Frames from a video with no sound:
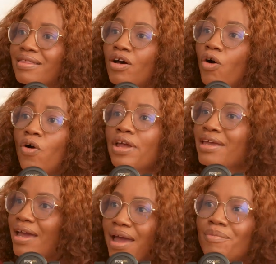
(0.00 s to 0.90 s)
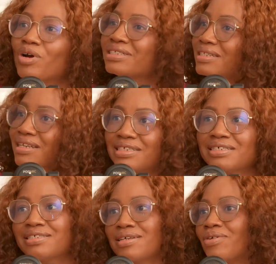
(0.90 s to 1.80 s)
The OEM wasn't
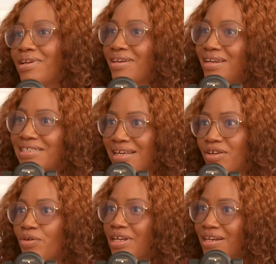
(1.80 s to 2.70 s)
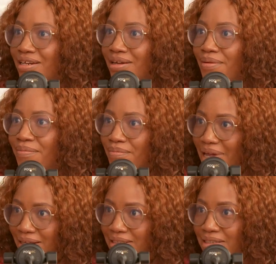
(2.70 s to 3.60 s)
necessarily saying you needed
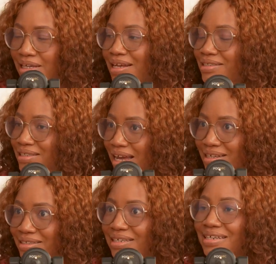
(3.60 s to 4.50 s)
maths and science.